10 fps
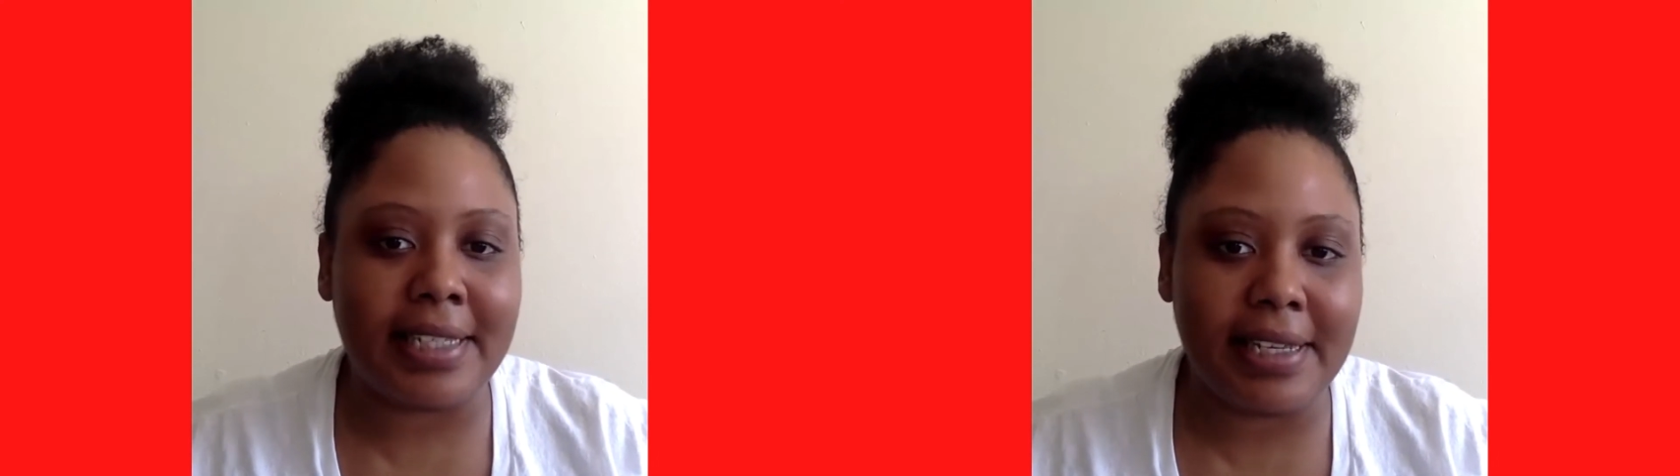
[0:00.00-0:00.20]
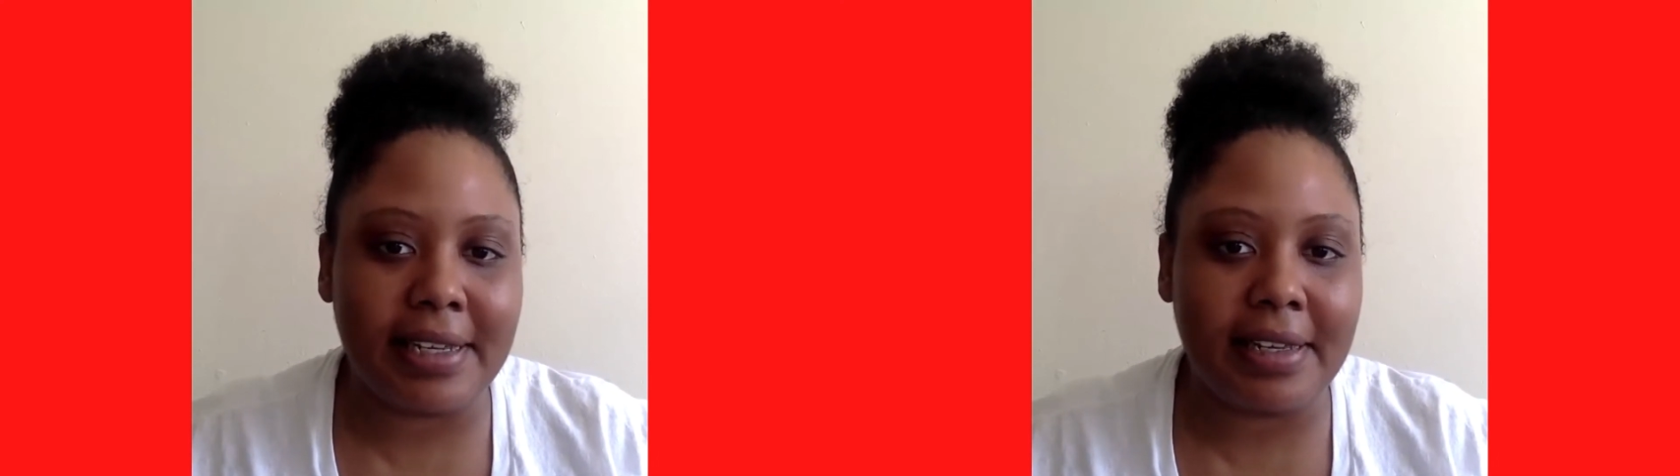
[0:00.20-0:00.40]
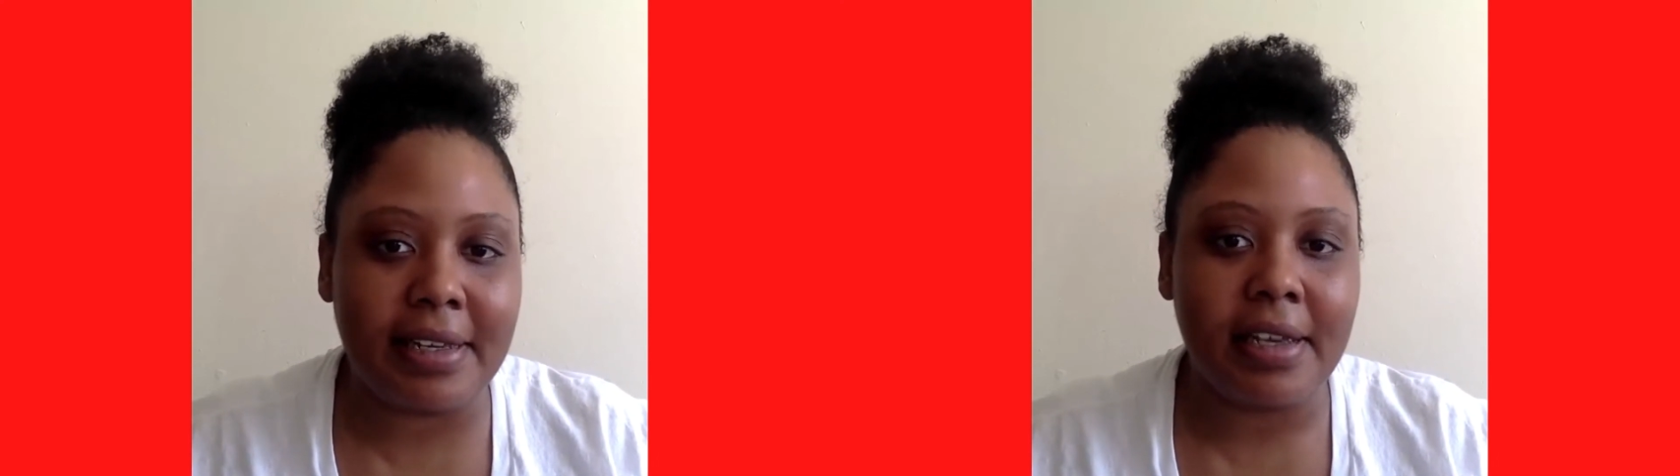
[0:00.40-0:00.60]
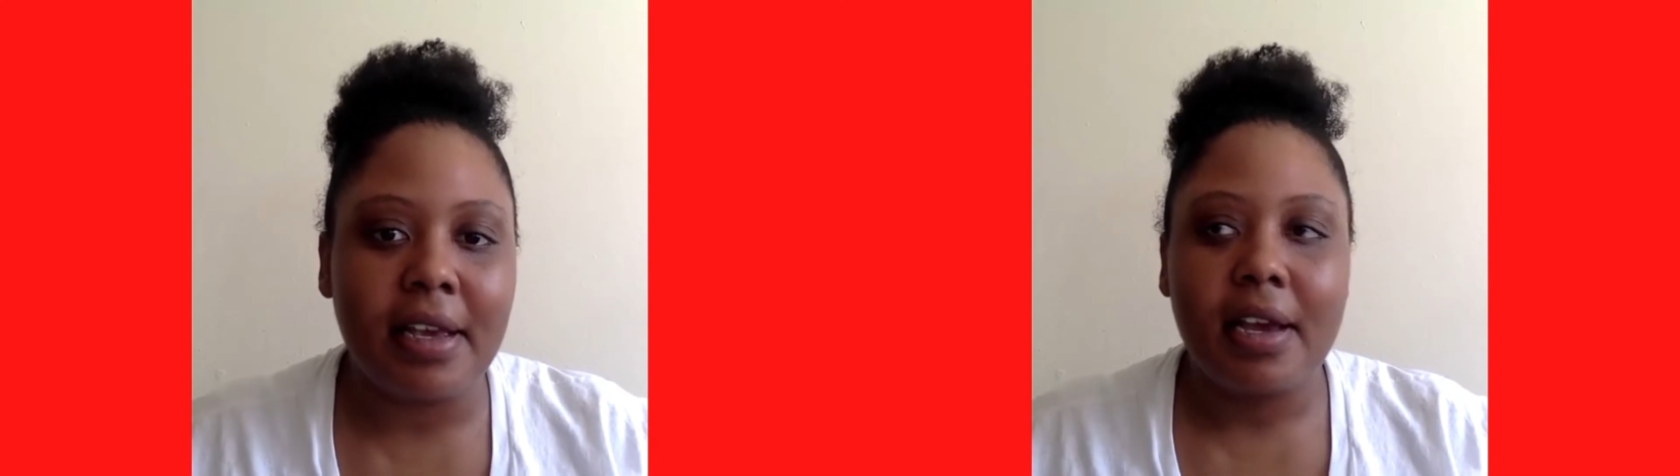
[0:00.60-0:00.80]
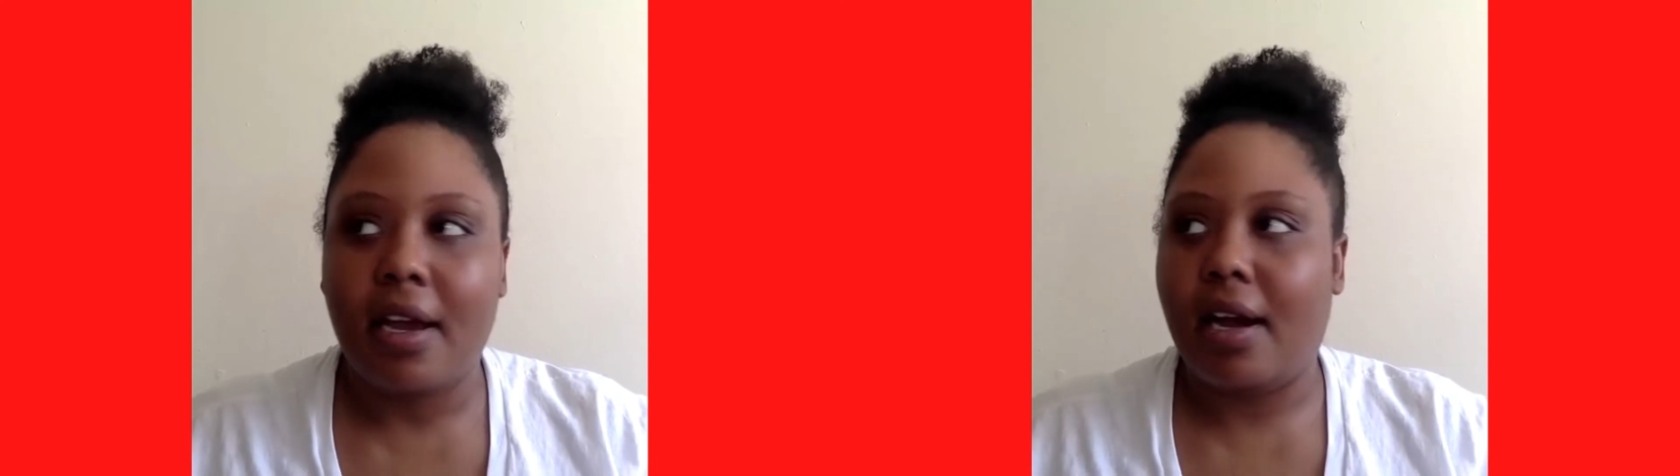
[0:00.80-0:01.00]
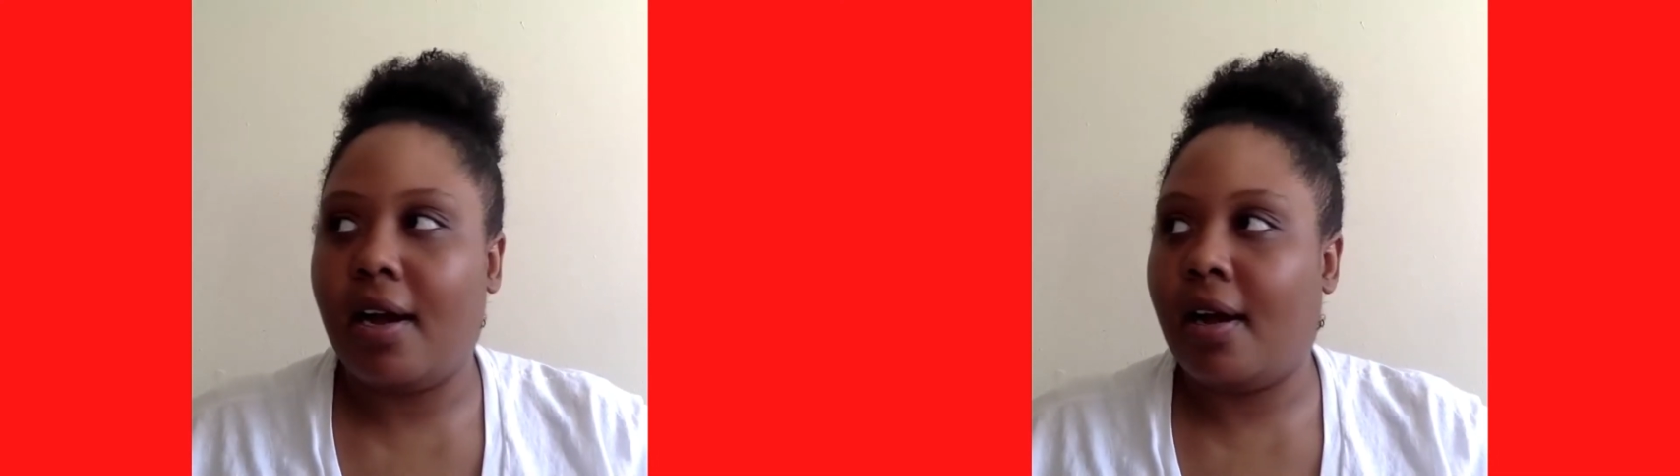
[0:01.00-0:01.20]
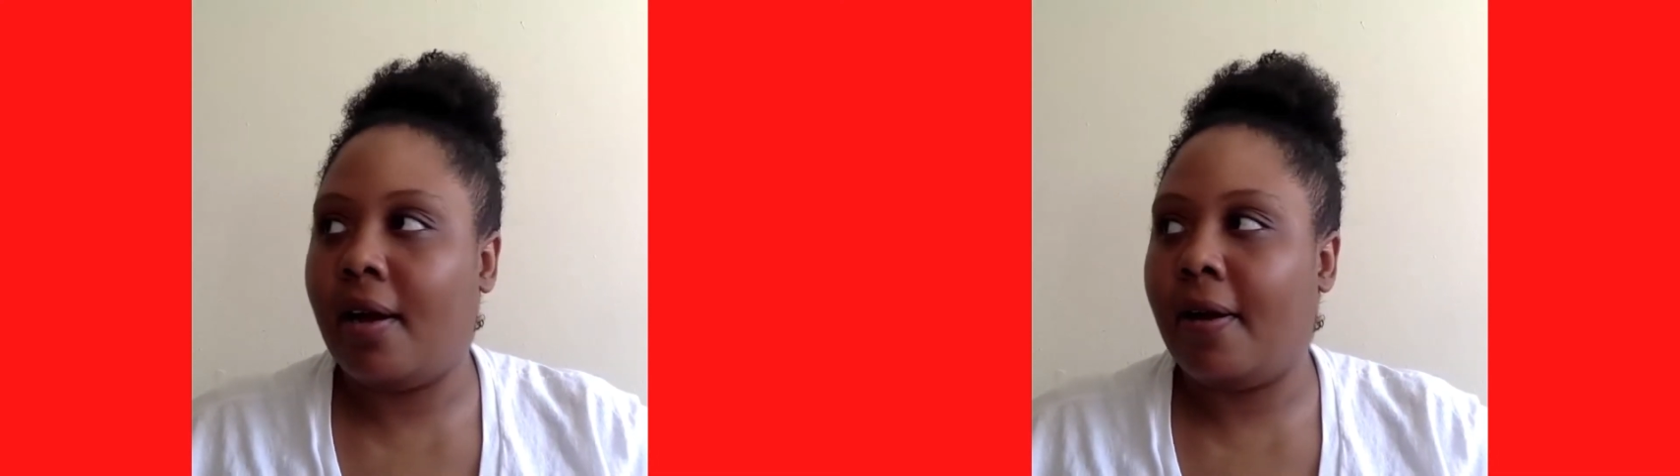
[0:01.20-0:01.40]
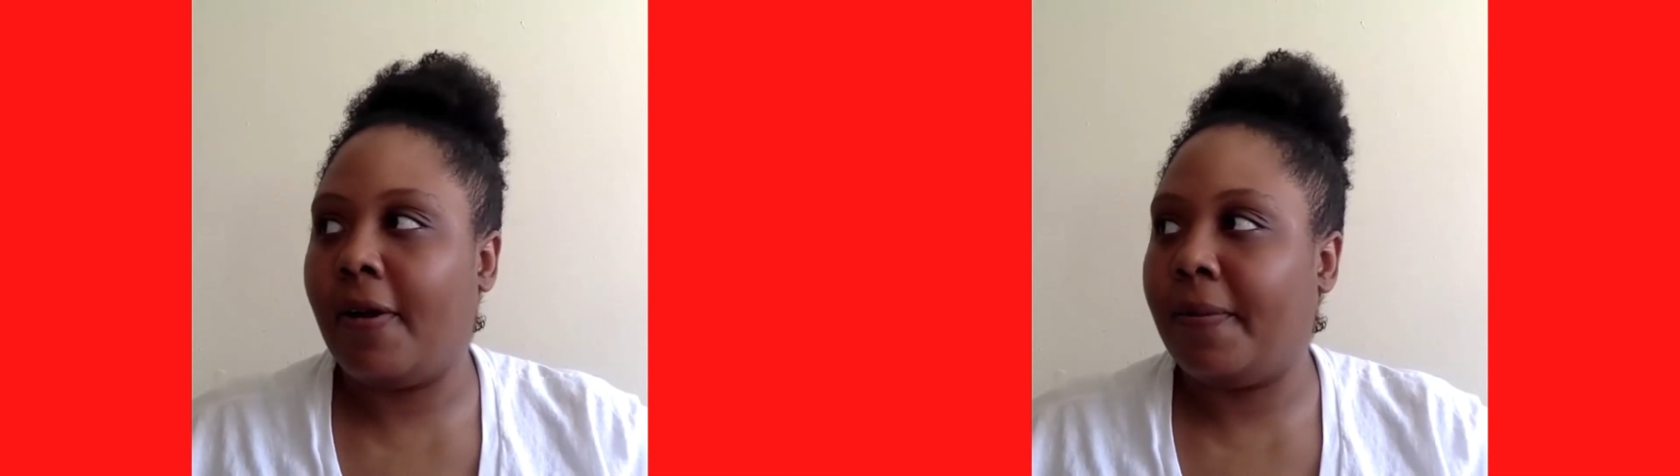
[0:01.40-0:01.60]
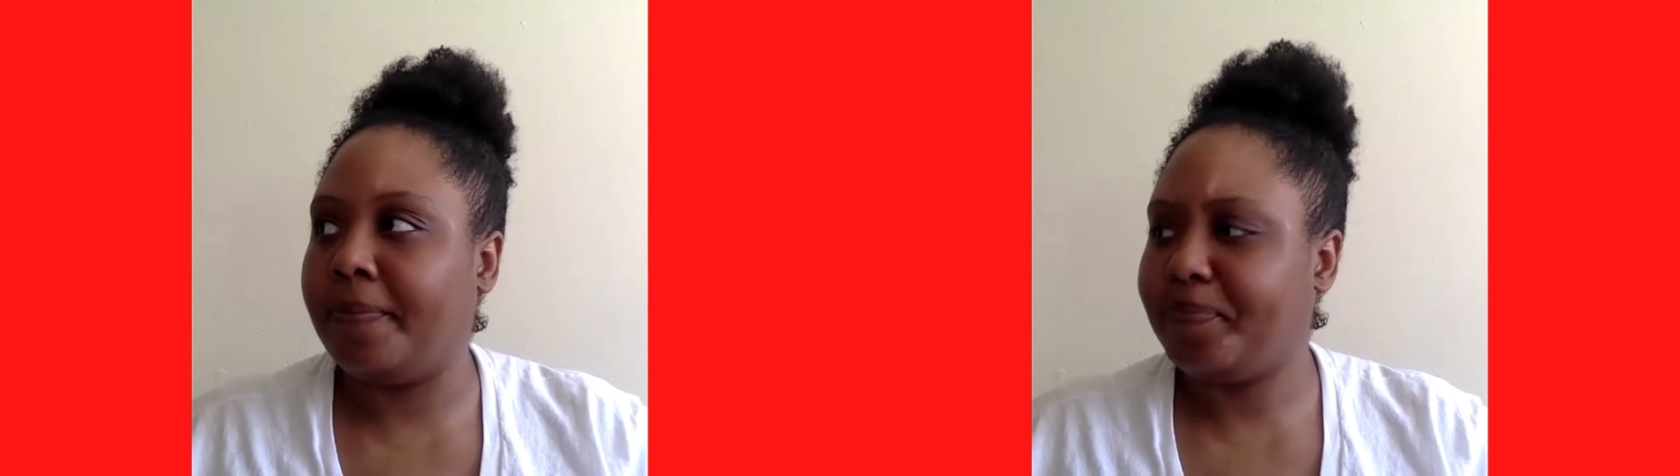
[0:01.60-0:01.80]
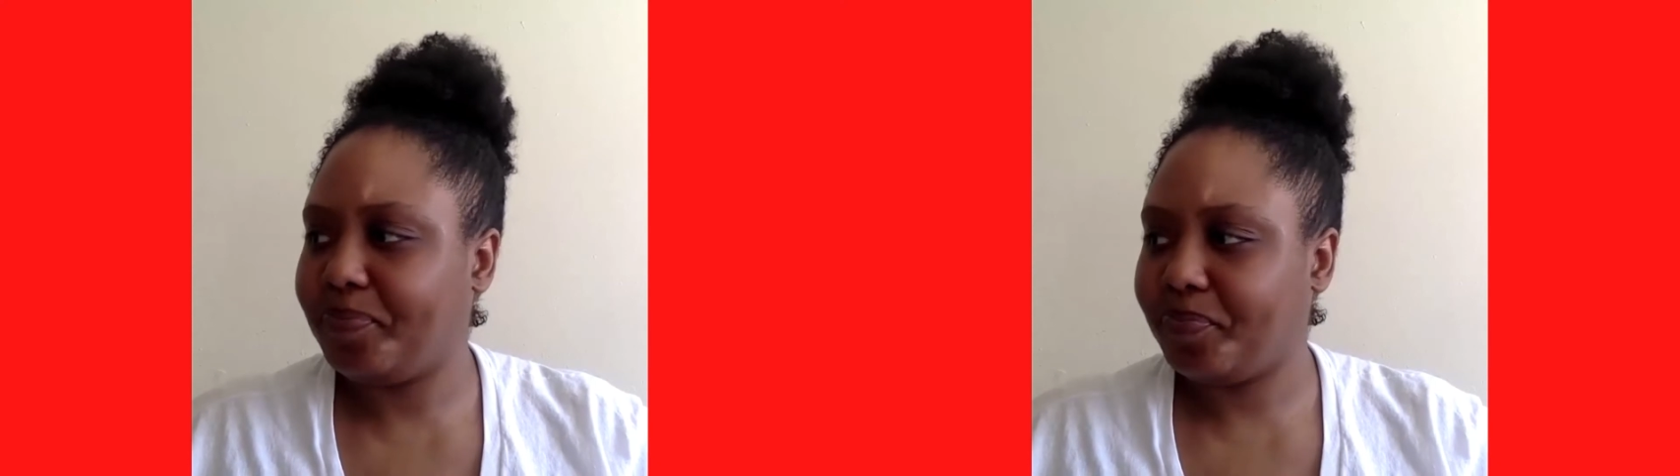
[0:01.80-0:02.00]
tea. I'll